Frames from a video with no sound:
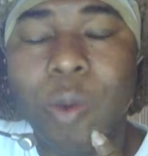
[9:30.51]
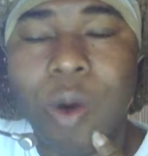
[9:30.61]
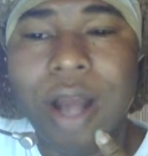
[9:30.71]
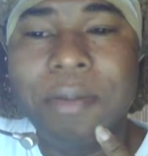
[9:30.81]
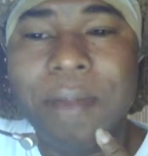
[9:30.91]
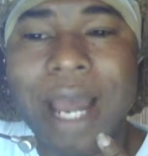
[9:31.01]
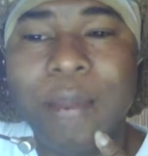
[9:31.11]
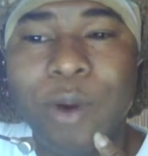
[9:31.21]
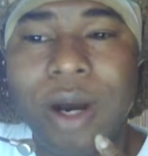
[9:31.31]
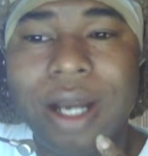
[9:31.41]
one
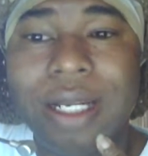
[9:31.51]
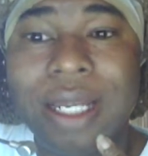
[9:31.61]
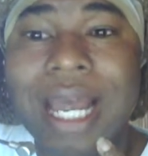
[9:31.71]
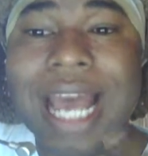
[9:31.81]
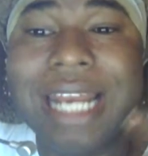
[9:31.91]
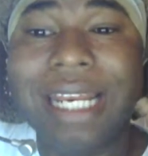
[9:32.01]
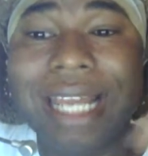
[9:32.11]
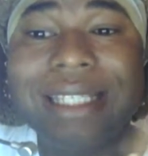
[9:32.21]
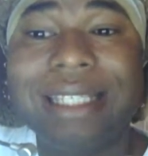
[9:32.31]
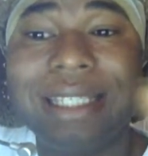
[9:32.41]
by one, and
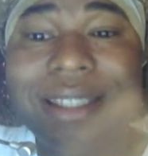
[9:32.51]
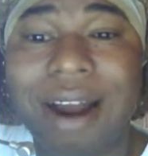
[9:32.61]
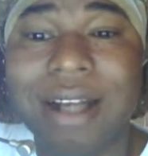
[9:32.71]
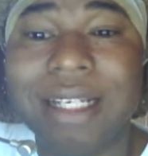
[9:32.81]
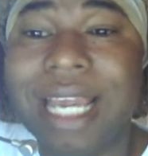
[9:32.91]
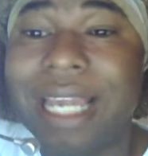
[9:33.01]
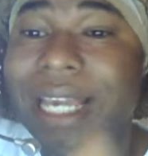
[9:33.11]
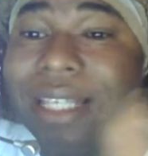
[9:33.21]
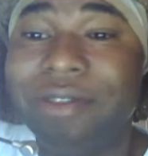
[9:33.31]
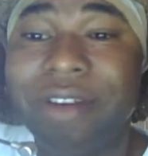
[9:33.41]
let's start
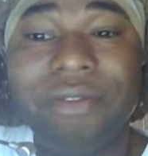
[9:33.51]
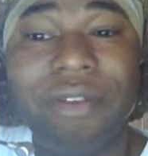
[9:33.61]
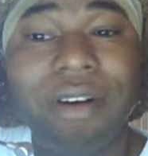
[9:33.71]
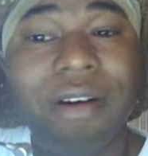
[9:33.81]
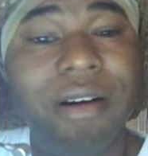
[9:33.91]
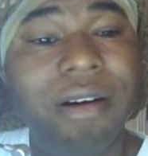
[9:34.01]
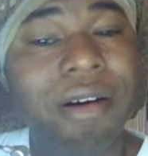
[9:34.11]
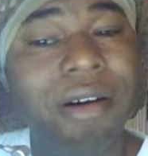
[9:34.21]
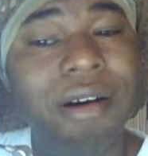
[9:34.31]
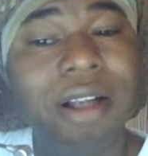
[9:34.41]
getting rid of
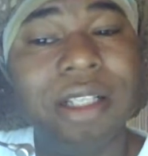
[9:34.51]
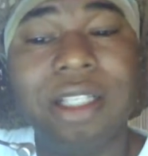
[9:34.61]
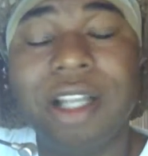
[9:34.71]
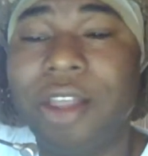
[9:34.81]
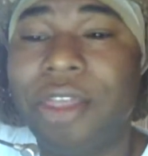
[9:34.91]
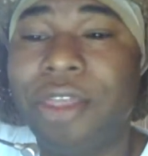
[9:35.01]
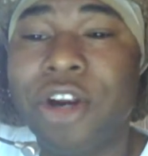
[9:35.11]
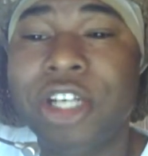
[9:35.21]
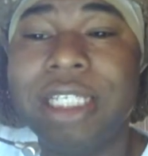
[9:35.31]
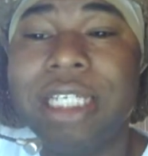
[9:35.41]
all
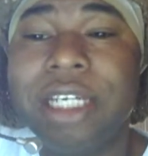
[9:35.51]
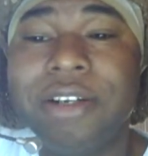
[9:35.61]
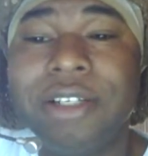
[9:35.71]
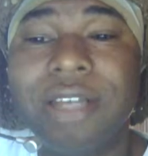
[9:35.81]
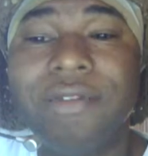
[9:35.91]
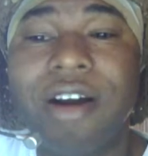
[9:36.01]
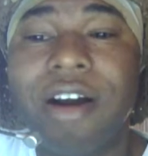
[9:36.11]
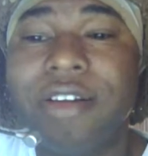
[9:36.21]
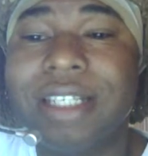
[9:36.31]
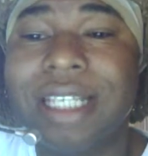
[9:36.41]
30 years of
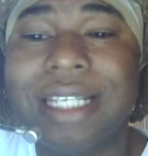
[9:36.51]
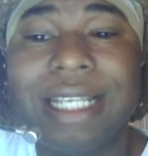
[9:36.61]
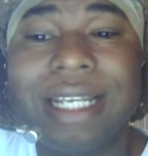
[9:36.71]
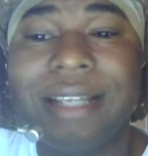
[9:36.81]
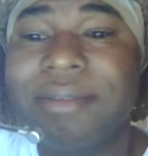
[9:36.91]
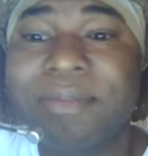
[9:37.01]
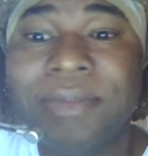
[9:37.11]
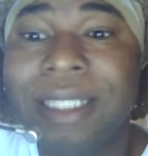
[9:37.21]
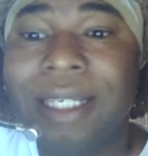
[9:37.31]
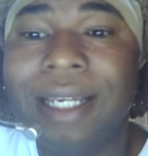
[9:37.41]
Congress and the Senate,
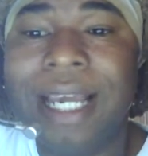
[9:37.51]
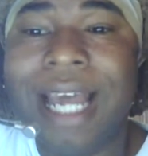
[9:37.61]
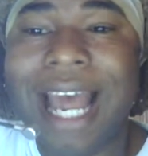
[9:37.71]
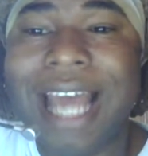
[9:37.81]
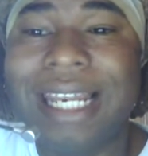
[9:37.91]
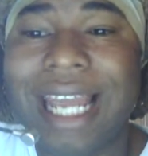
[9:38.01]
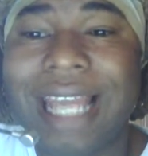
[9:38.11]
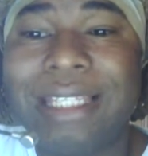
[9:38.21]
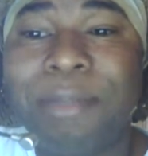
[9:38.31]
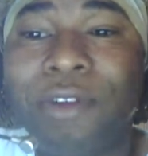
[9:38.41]
and
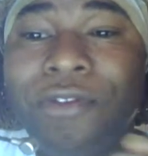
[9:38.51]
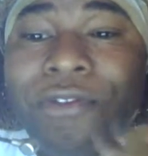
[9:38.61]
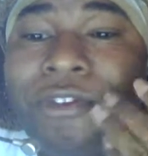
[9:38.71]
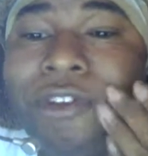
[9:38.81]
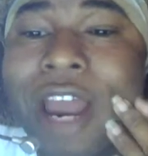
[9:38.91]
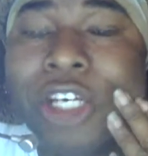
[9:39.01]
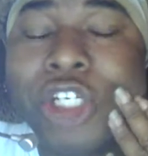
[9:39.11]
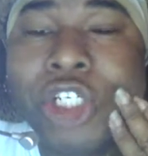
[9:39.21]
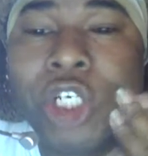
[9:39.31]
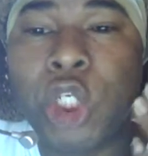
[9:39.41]
let's put
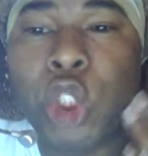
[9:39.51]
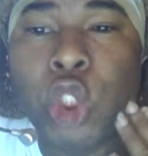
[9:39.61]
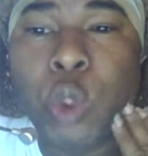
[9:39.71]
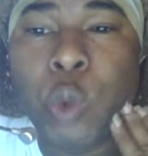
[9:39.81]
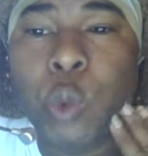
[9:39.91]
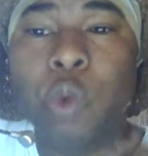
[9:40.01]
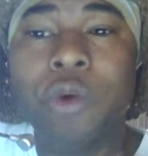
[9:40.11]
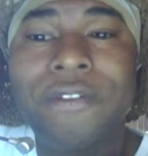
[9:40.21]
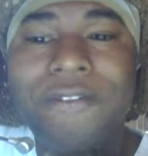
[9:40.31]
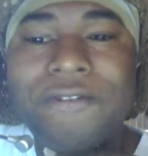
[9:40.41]
fresh new
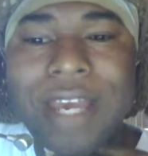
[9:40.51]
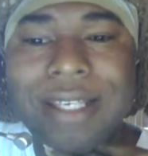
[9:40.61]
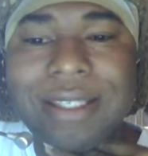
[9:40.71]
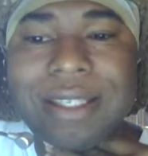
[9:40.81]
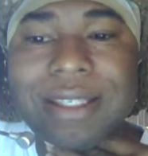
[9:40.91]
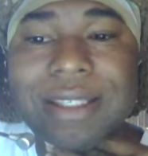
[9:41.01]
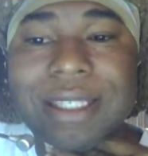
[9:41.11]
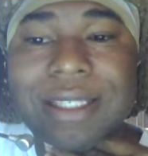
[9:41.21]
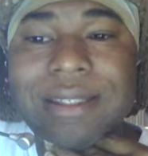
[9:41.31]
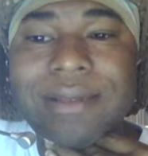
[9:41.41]

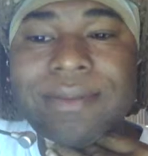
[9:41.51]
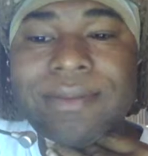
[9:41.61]
faces.